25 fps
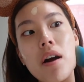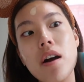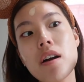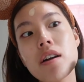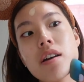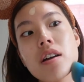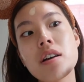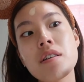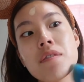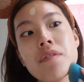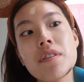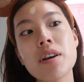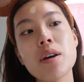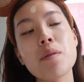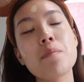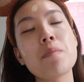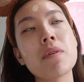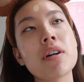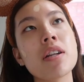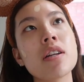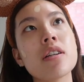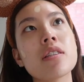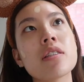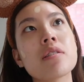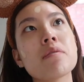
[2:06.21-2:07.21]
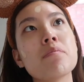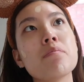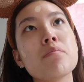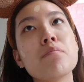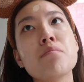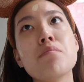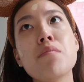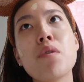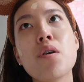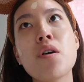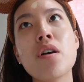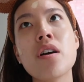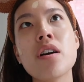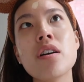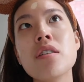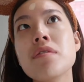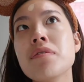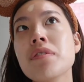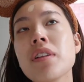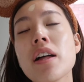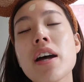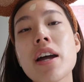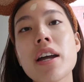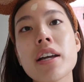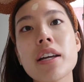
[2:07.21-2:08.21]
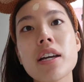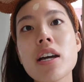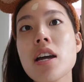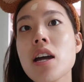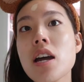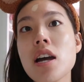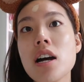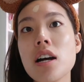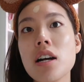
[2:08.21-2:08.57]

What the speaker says: part of it, but it's more of like